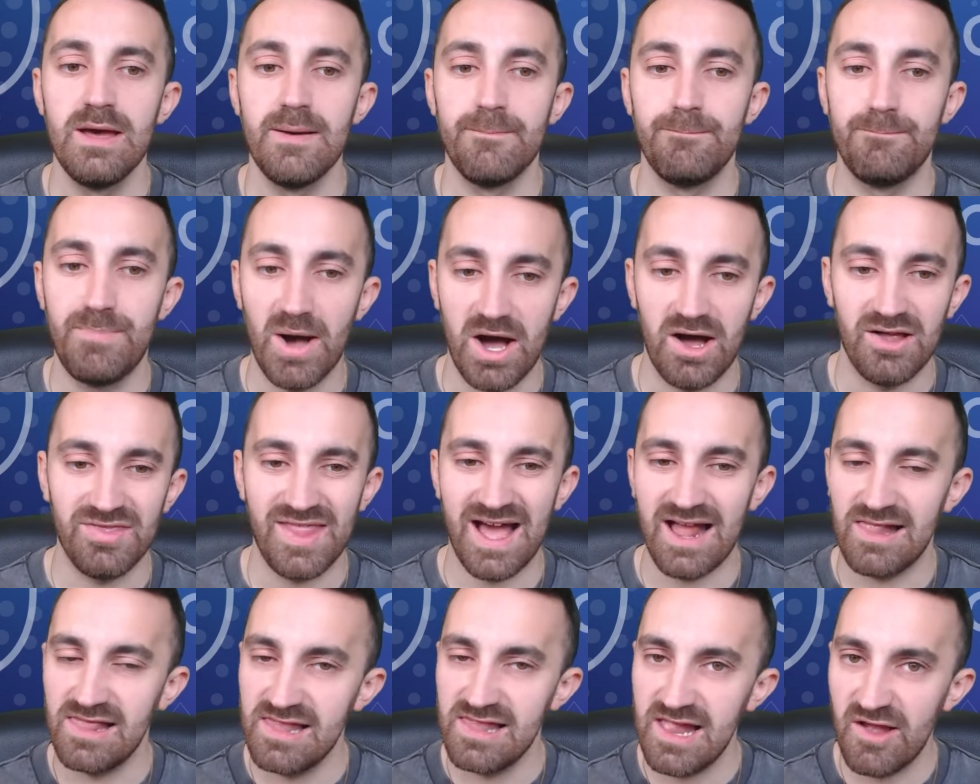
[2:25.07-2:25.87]
But
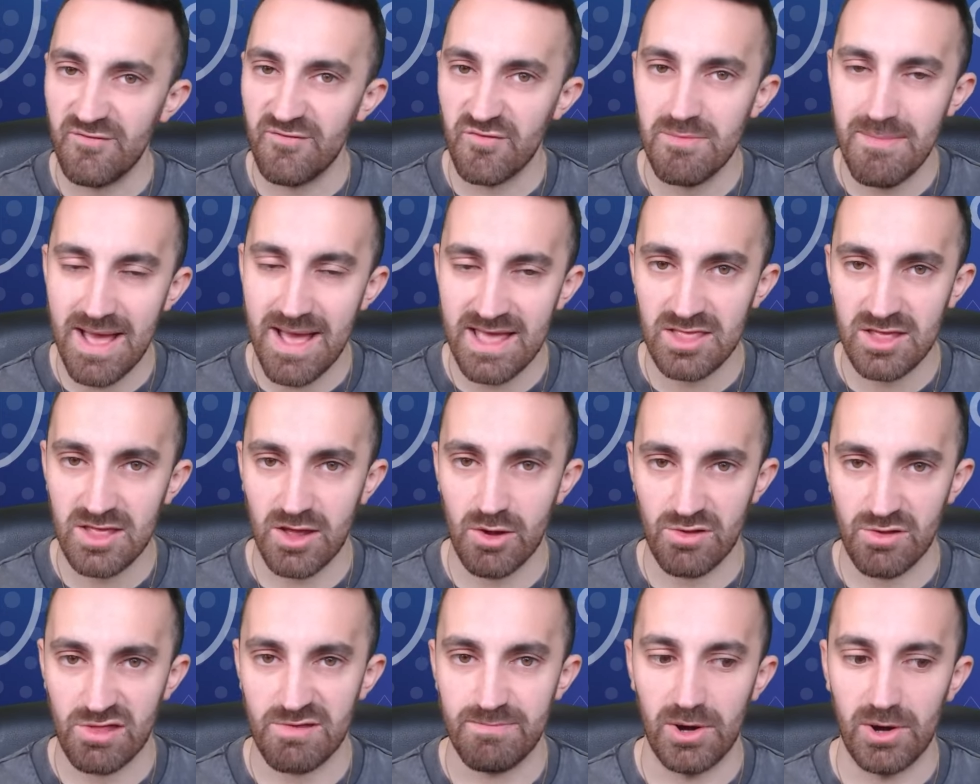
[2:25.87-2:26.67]
that
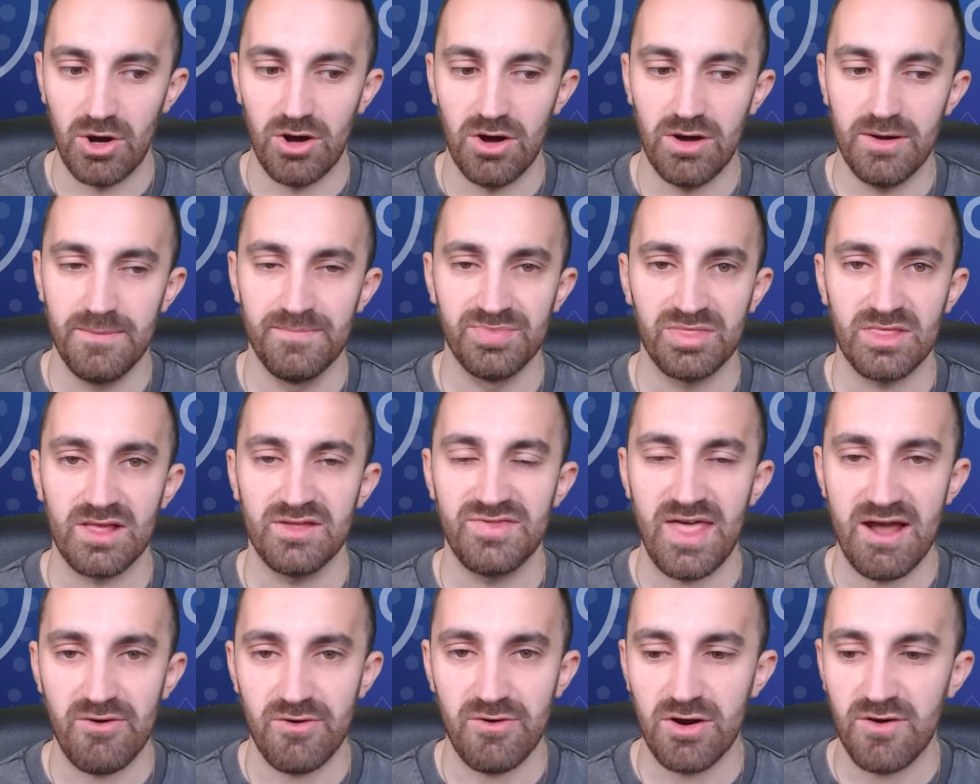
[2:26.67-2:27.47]
Livramento spot,
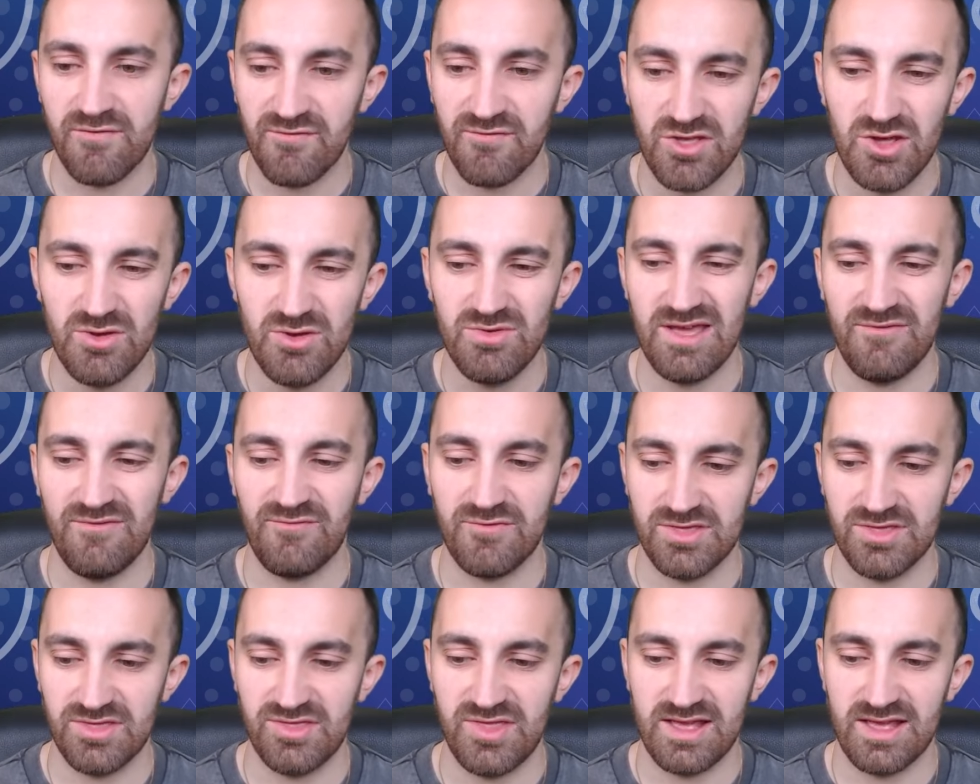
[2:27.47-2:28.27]
there are a few
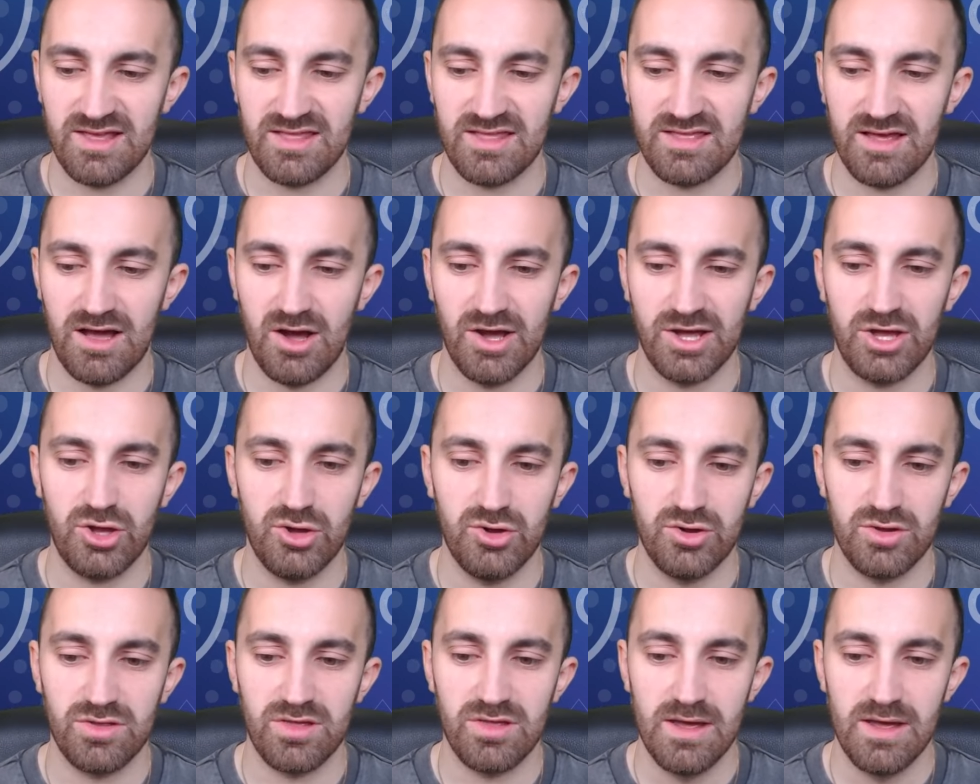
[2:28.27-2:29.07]
different things that I could